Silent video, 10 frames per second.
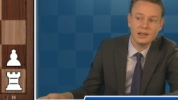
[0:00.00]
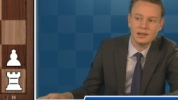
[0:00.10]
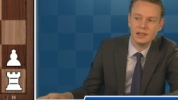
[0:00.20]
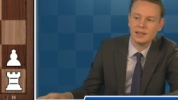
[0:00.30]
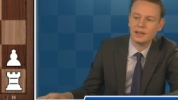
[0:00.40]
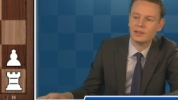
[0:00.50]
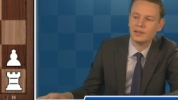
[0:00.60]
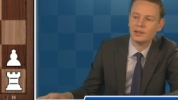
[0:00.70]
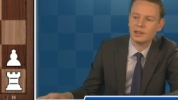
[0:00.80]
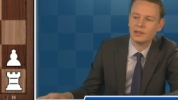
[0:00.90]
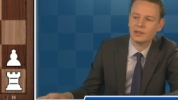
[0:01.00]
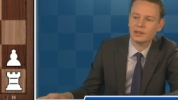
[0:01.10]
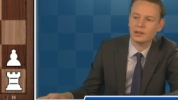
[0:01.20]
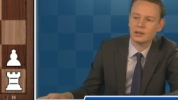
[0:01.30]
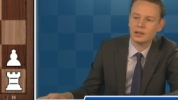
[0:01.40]
d takes c6,
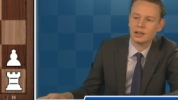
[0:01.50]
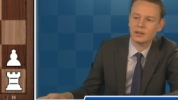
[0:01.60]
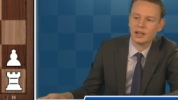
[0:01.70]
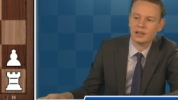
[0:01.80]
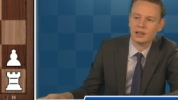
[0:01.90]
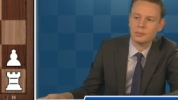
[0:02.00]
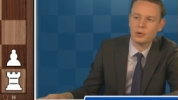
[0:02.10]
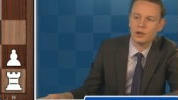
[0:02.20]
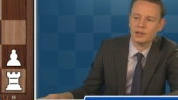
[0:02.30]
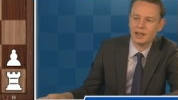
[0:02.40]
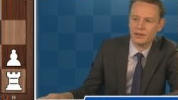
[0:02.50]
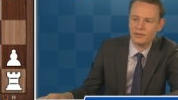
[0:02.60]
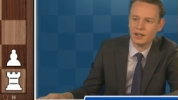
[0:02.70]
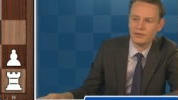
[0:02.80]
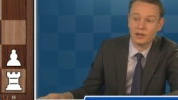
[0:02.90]
little tactical point,
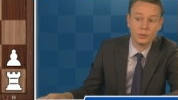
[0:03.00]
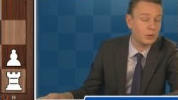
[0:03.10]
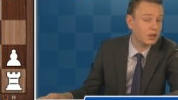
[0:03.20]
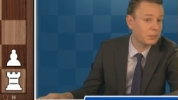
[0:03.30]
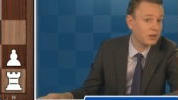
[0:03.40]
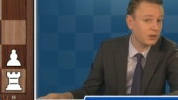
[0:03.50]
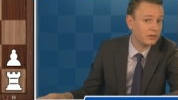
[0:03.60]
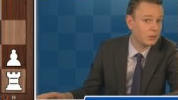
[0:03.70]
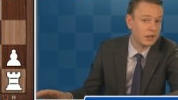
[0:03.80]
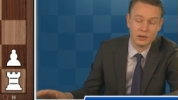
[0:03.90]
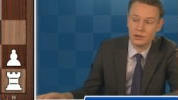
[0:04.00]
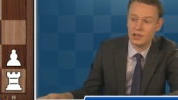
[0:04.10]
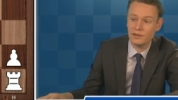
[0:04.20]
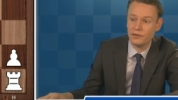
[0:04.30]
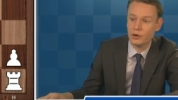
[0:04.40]
95 doesn't work because of queen to
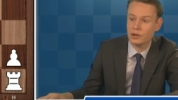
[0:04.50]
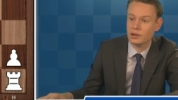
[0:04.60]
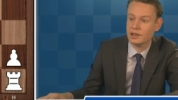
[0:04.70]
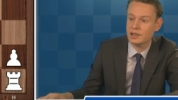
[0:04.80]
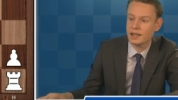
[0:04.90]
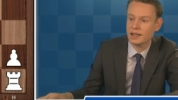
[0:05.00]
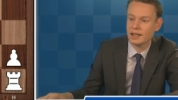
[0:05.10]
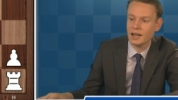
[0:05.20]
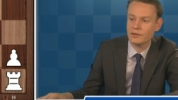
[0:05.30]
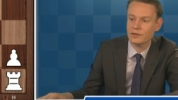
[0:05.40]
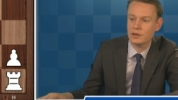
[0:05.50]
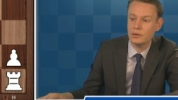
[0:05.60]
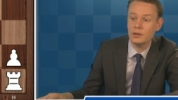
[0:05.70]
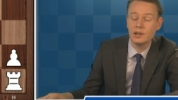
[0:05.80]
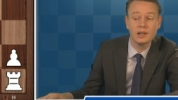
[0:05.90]
d4, attacking
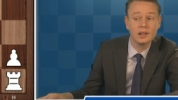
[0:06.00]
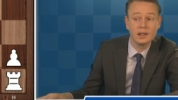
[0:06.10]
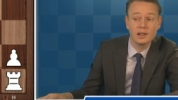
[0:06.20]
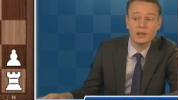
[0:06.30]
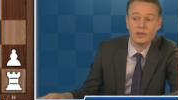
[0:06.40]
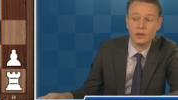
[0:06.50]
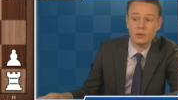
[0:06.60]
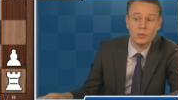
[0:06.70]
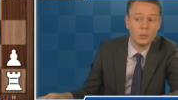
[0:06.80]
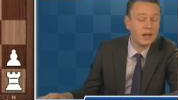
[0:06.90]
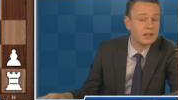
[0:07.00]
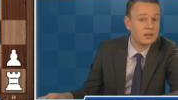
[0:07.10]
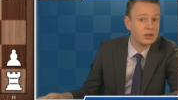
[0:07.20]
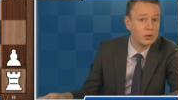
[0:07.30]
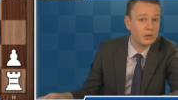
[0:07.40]
f2. So white
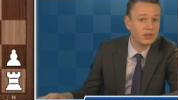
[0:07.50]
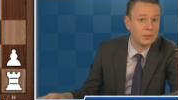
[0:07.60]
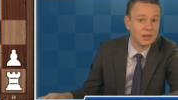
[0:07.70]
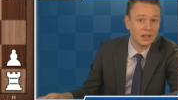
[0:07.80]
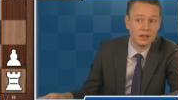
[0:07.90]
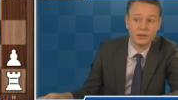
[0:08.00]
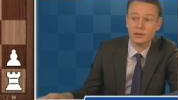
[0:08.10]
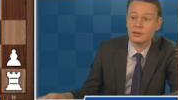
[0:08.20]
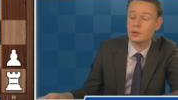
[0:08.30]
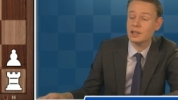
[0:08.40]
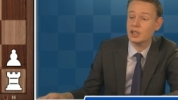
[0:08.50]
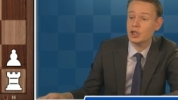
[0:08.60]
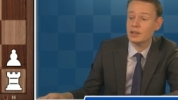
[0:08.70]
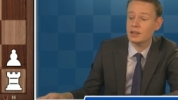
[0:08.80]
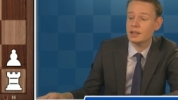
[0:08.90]
chooses something else.
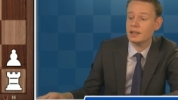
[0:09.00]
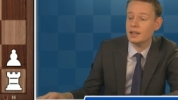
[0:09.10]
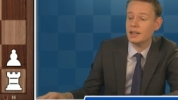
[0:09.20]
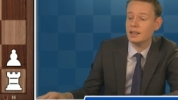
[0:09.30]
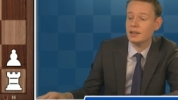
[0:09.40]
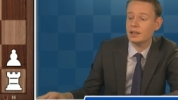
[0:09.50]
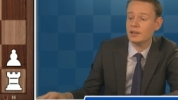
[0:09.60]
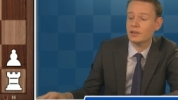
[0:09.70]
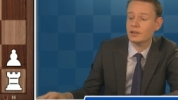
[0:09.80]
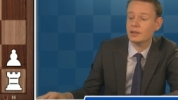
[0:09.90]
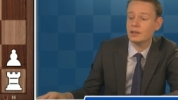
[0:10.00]
Traditionally, in these